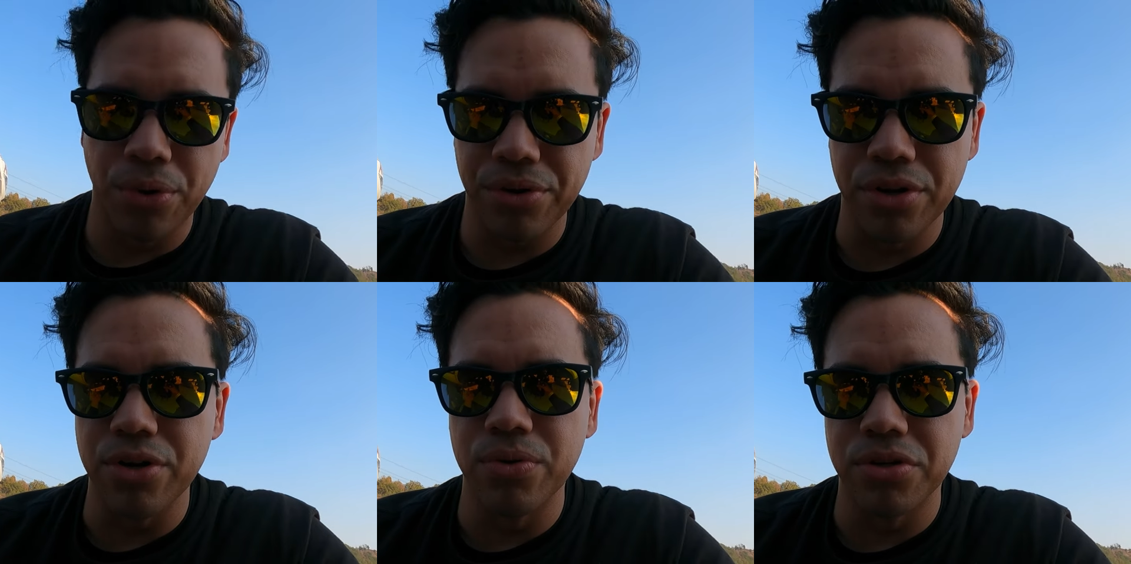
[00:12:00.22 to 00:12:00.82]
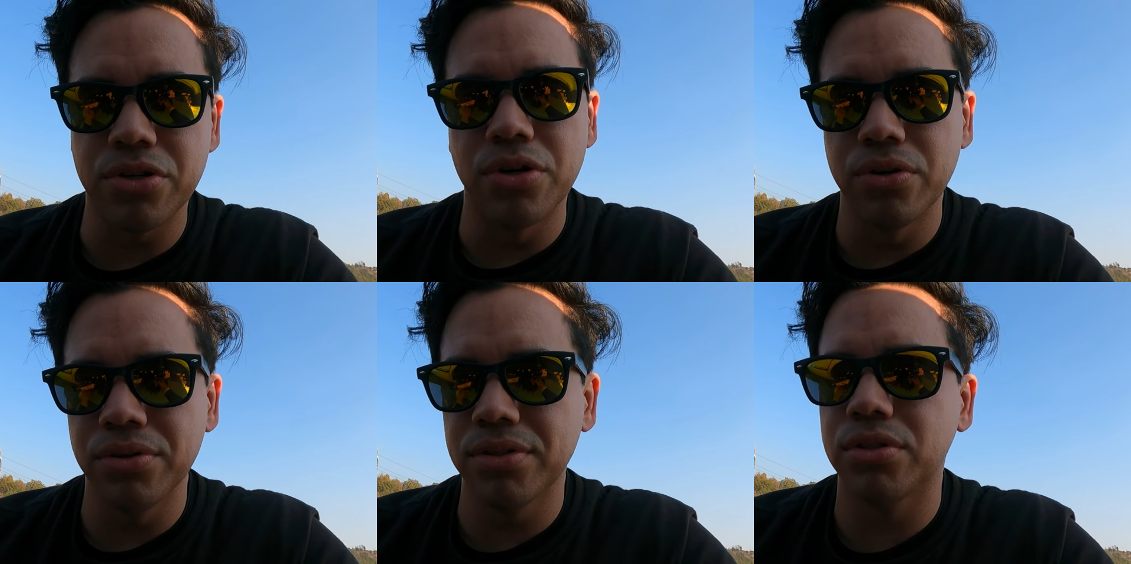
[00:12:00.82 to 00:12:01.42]
order the new
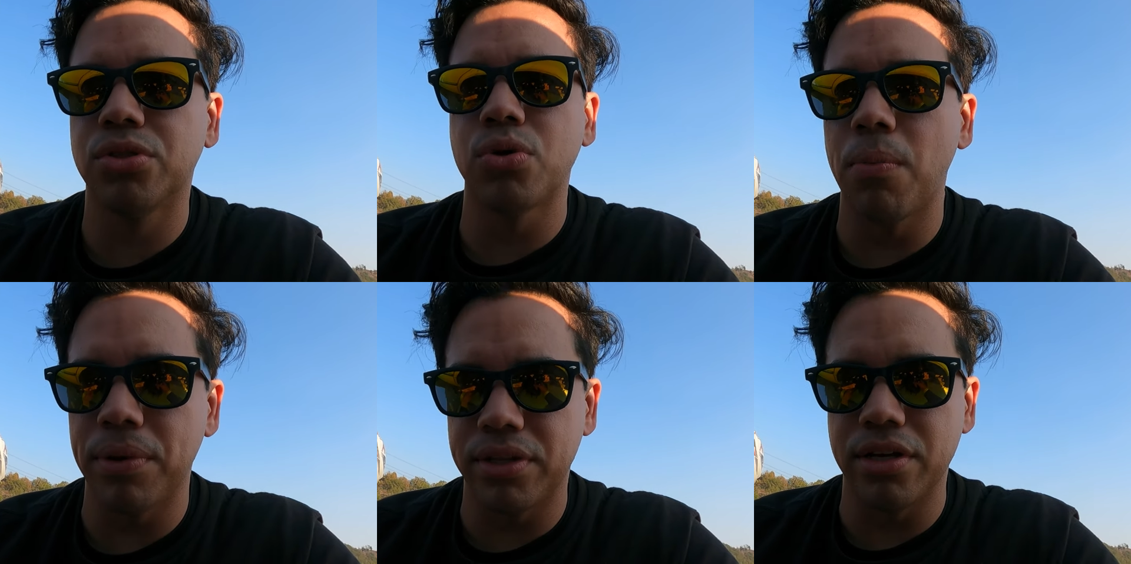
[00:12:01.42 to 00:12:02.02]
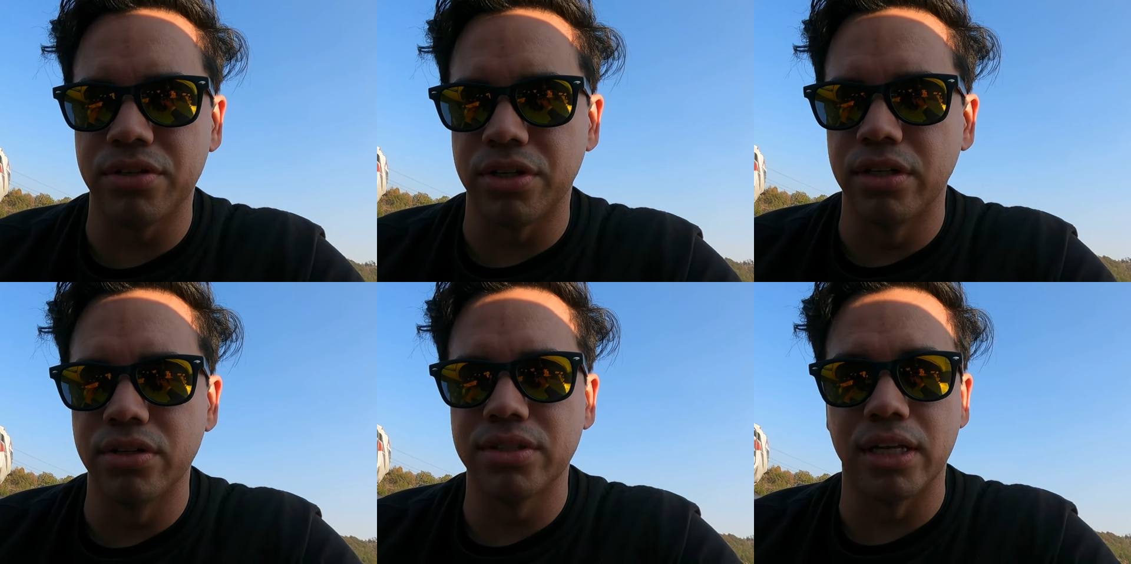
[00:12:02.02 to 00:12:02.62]
internals, swap out the
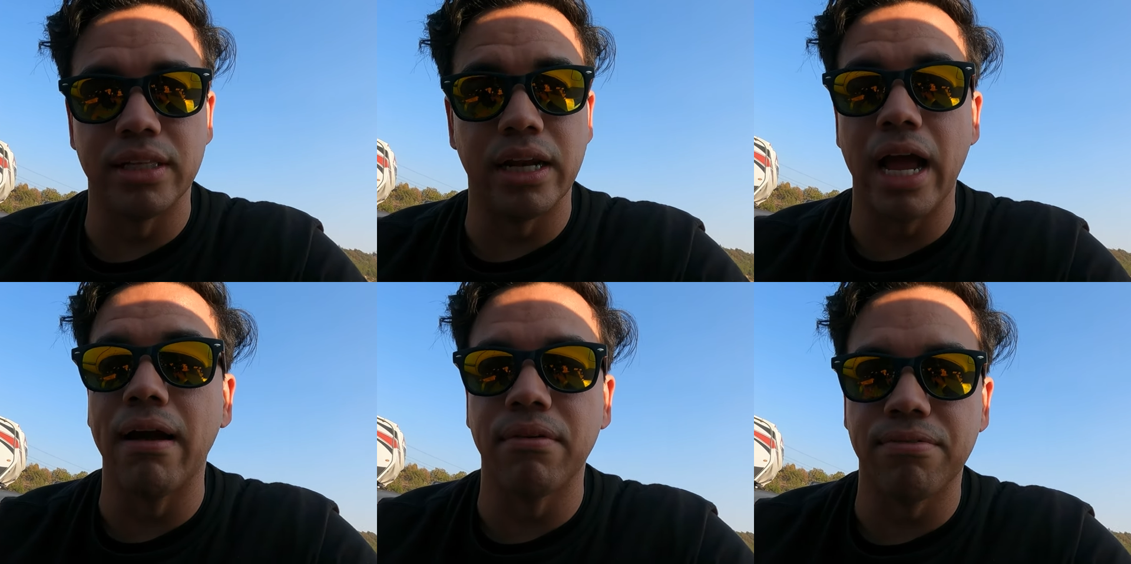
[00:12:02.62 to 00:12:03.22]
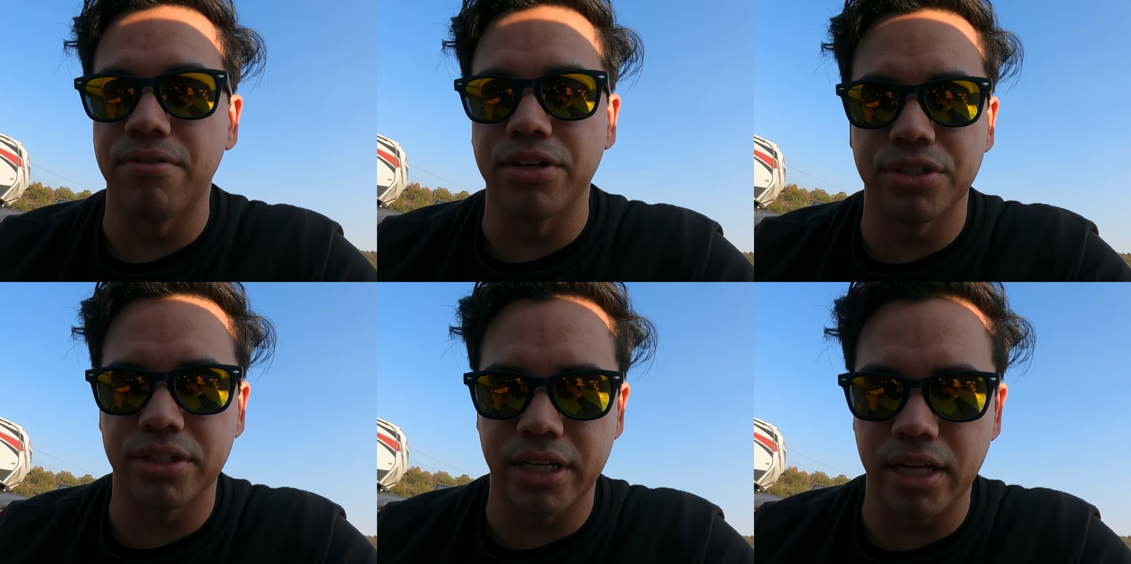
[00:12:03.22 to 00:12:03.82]
internals, and then I have a
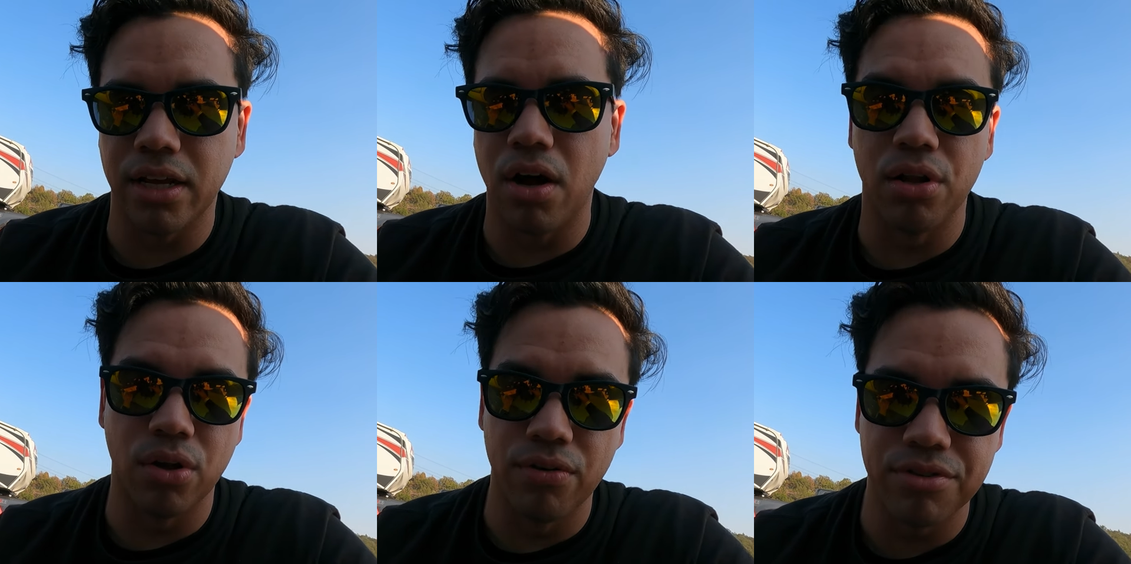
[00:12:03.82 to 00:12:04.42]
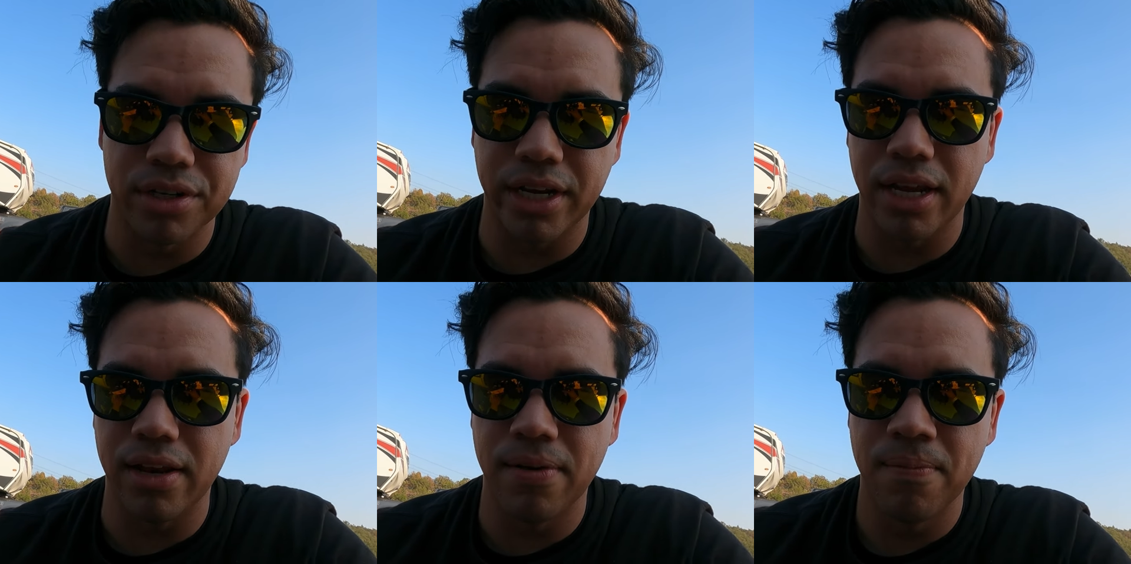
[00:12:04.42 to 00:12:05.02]
fresh kit all over
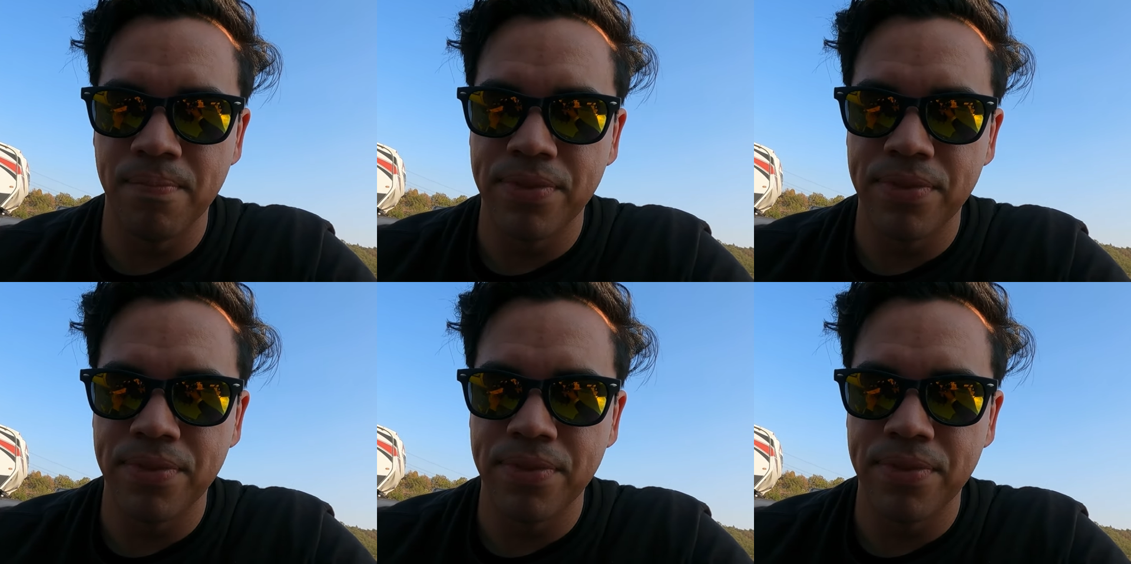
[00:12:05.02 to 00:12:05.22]
again,